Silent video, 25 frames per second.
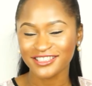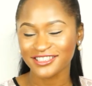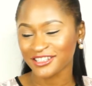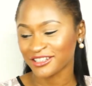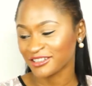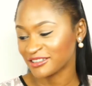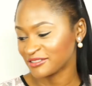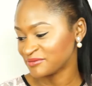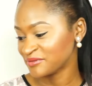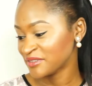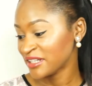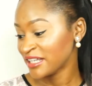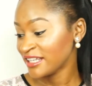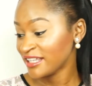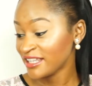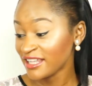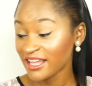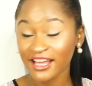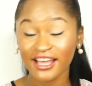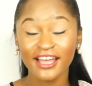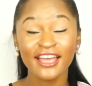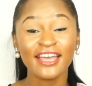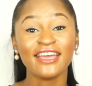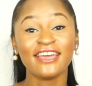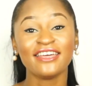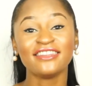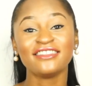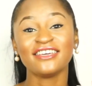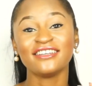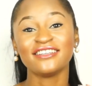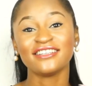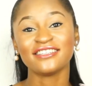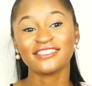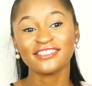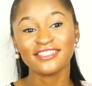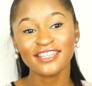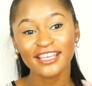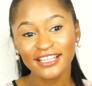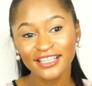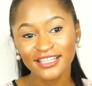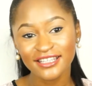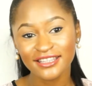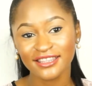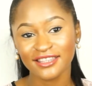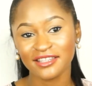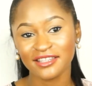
So yeah, and then the second